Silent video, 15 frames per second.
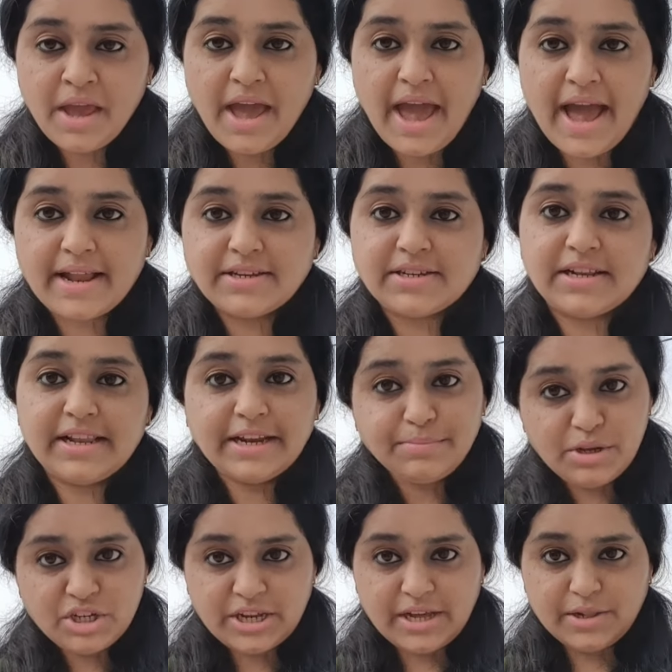And let
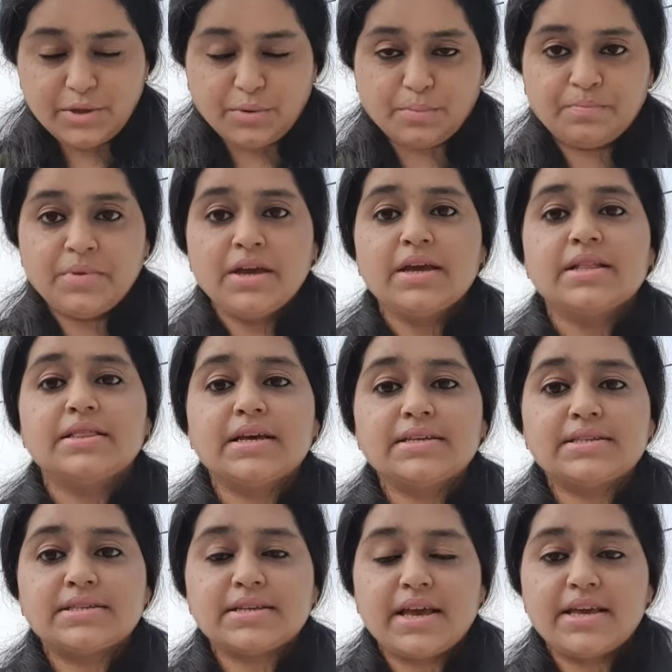me tell you, this